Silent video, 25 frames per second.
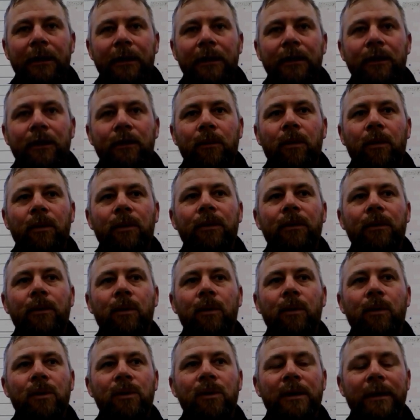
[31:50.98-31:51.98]
You want the
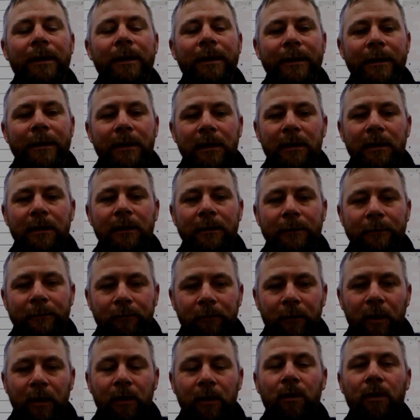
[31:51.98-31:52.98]
horse to listen.
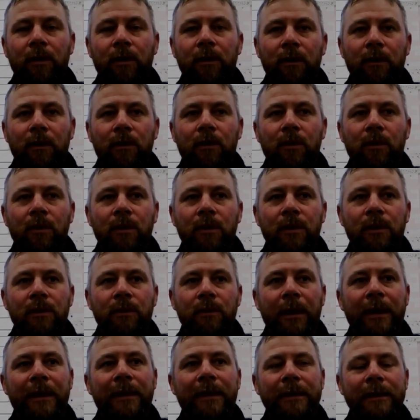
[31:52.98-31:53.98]
You want the horse to
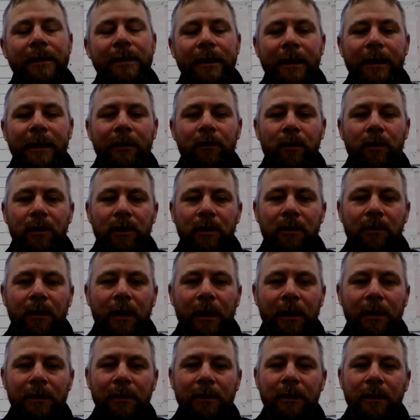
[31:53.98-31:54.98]
understand what you're
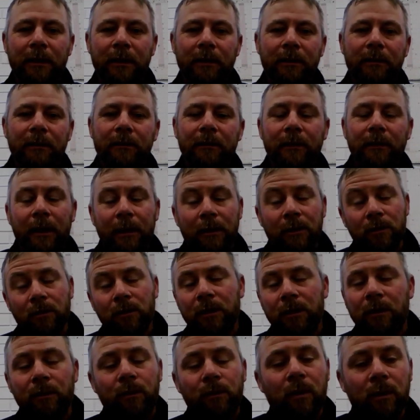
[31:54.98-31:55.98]
asking. That's all
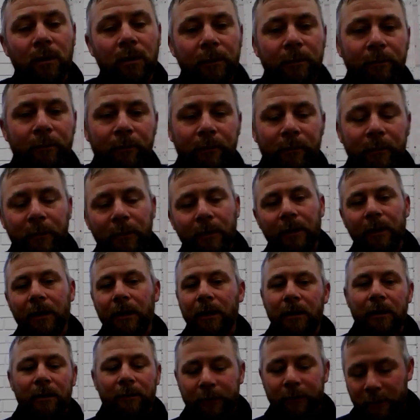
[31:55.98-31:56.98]
you want.
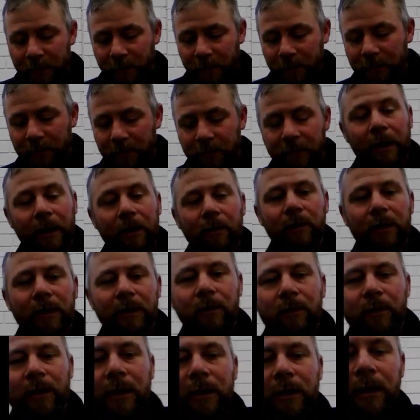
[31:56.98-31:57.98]
And if it doesn't go
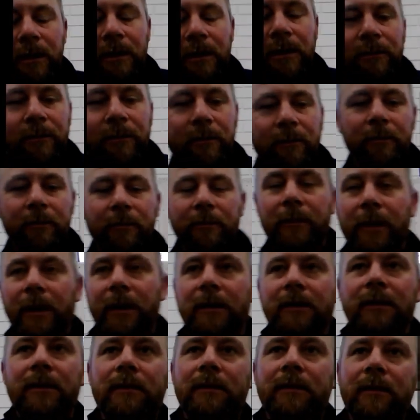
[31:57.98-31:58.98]
anywhere,
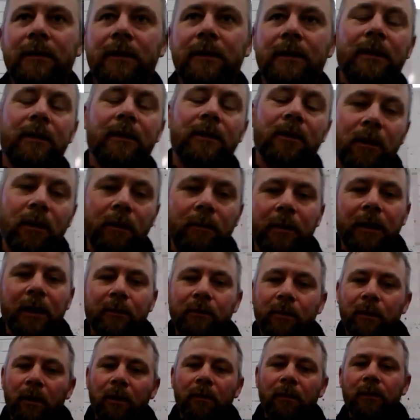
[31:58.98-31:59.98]
that's not a
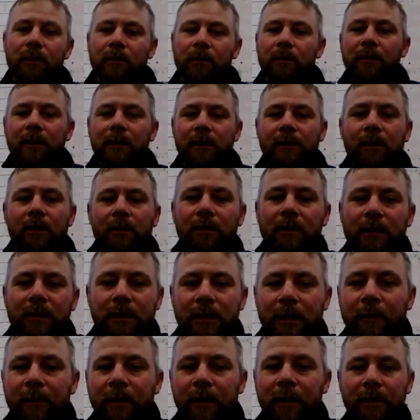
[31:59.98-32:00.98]
big problem as long as
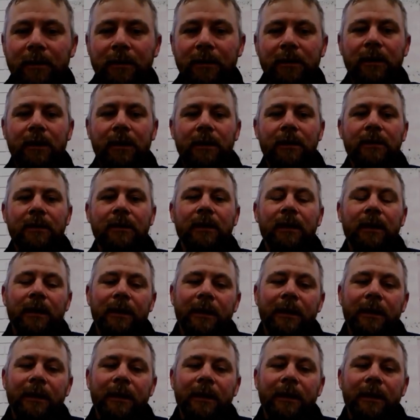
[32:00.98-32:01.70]
some of those things